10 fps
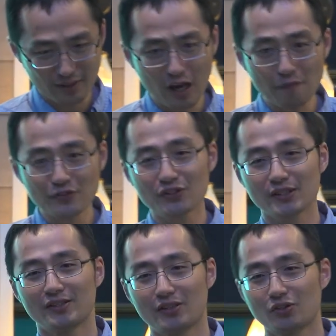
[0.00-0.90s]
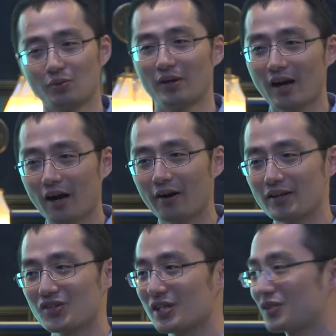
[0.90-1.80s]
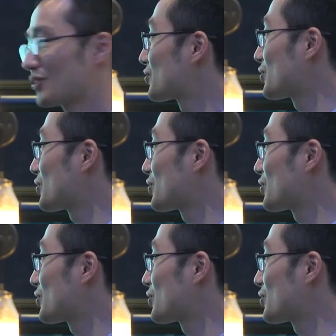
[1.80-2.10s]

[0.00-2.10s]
that obviously doesn't work. Higher education is